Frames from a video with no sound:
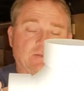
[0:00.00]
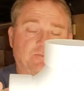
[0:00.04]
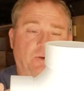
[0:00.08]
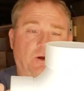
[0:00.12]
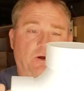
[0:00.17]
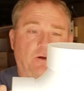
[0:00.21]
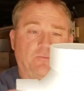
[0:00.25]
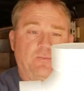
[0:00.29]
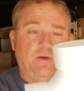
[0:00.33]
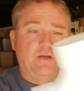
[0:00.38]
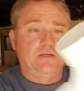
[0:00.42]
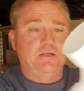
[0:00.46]

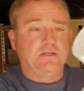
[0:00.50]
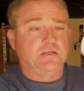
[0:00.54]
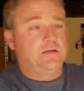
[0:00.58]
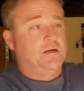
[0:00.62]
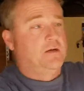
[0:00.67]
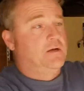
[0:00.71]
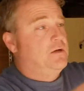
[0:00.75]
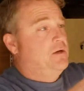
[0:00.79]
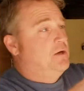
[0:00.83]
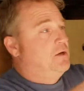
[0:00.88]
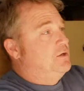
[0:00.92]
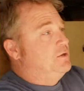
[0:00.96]
purpose,
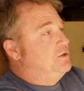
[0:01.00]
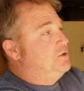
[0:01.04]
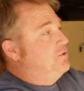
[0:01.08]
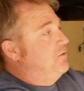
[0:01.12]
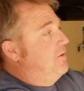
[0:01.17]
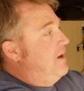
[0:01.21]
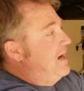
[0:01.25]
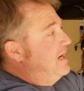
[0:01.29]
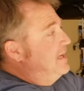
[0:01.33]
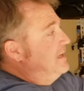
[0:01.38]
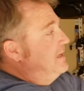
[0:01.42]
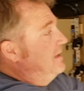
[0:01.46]

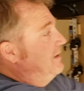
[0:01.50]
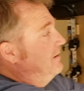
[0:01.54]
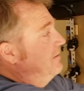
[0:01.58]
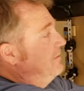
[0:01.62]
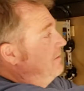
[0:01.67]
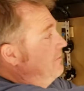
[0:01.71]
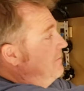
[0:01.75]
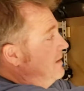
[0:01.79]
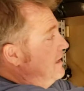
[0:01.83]
draining